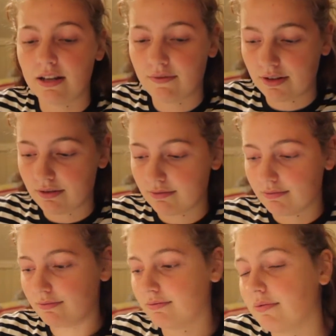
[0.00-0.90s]

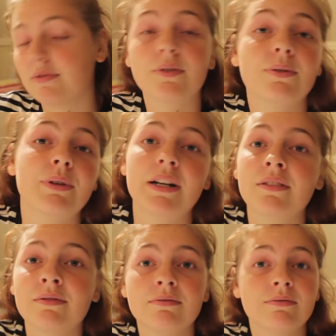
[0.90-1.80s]
even
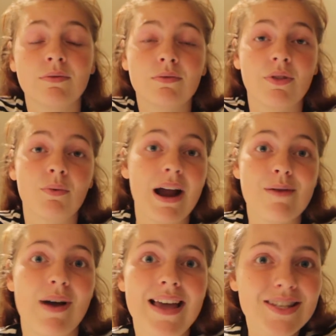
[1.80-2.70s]
written the
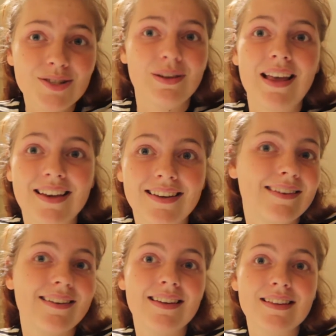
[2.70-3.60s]
right way, so like,
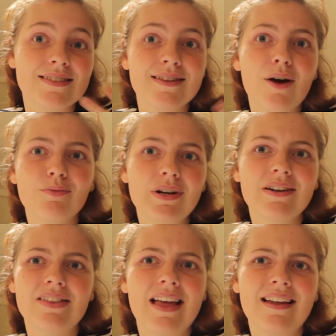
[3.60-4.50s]
it's not
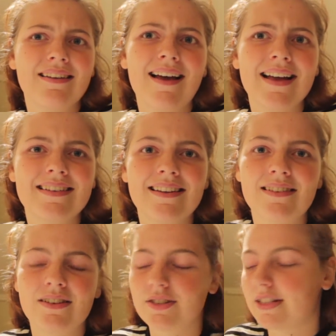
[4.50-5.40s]
weird that I
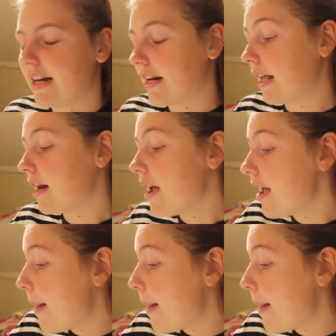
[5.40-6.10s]
didn't understand it.